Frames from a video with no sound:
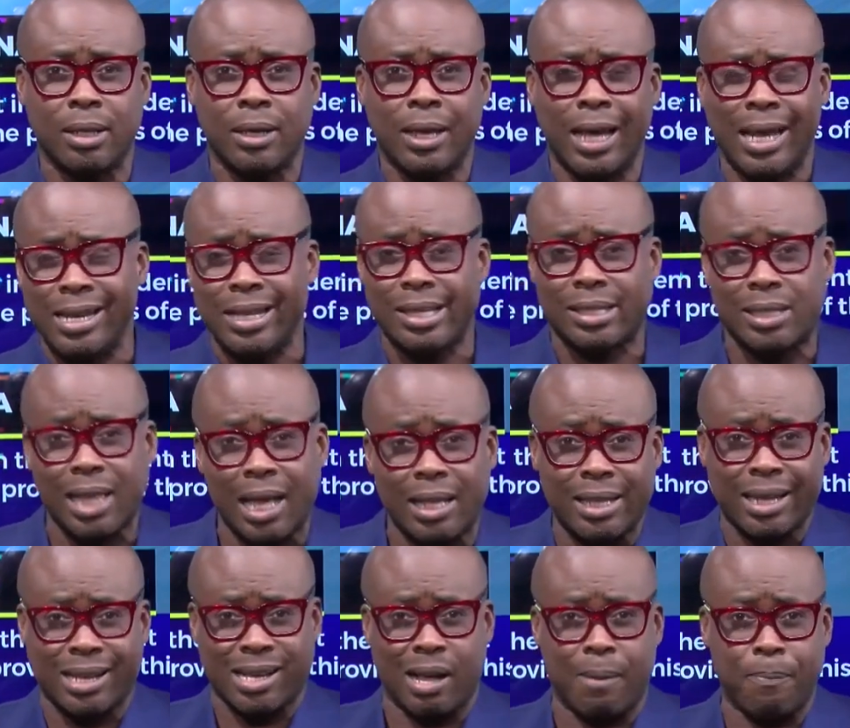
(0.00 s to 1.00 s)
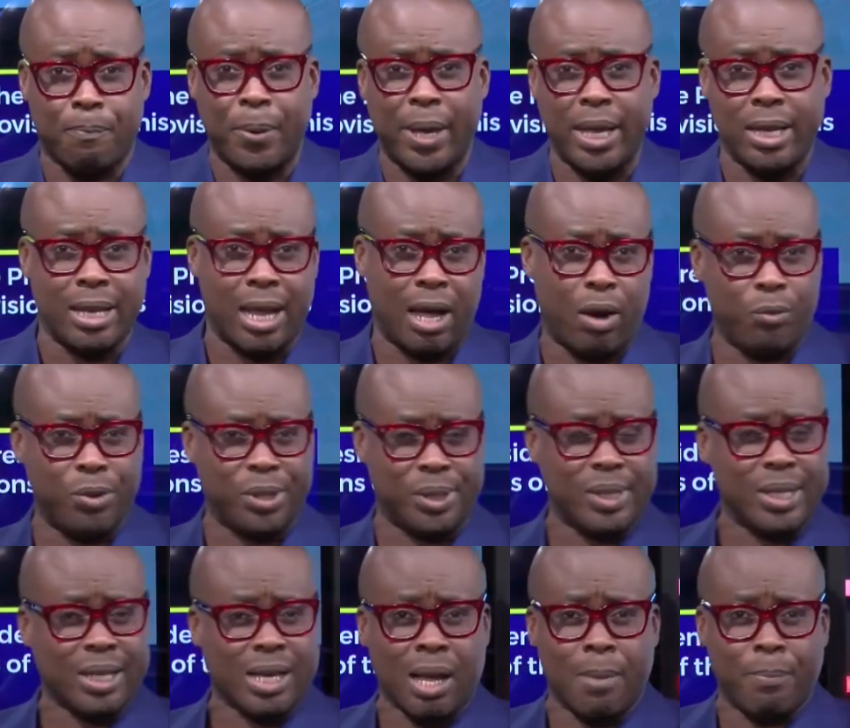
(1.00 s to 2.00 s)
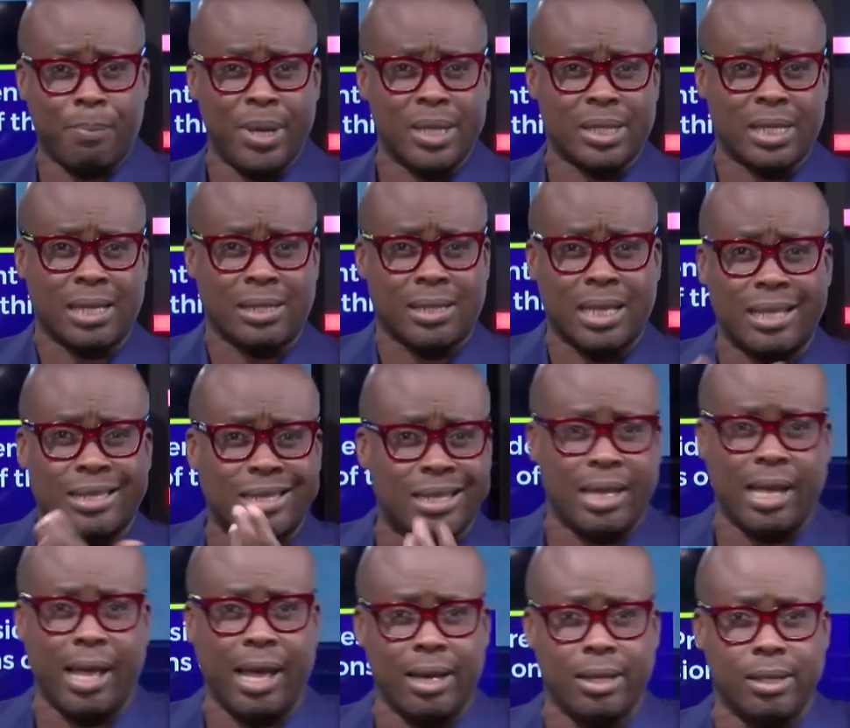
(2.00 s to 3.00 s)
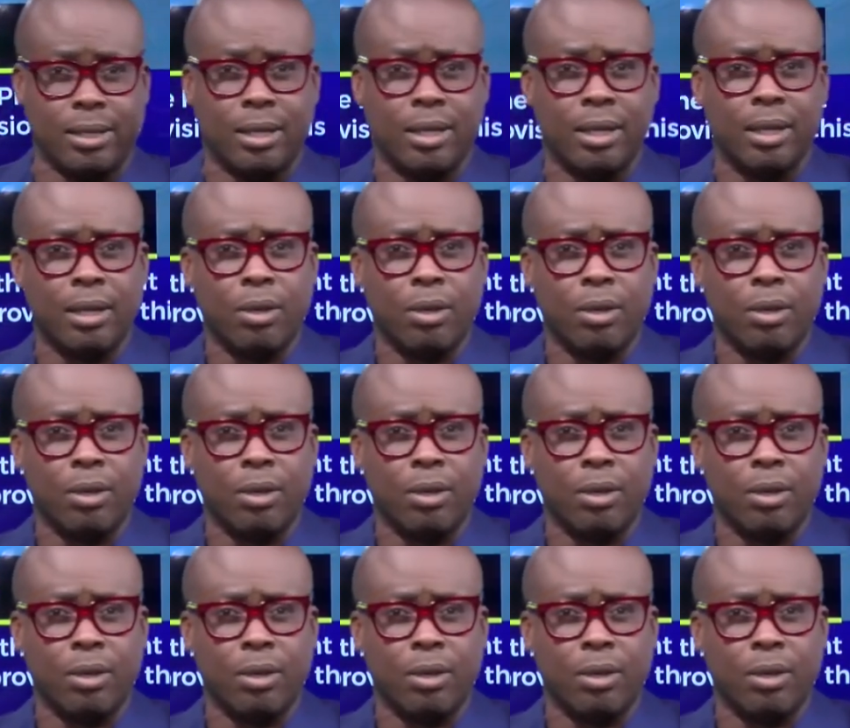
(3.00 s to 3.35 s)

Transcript: And they start the campaign. Now we see campaigns are starting early.